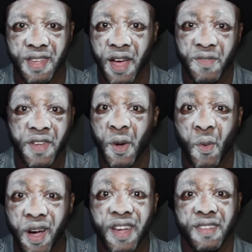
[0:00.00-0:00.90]
I don't think it
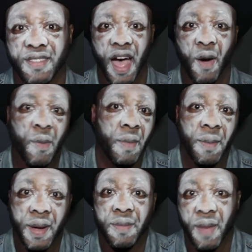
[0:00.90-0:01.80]
works. I want my
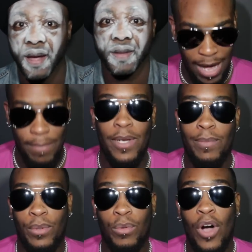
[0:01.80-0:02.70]
money back. Black
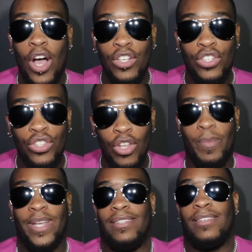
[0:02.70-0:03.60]
people,
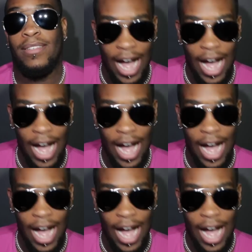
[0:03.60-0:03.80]
stop it.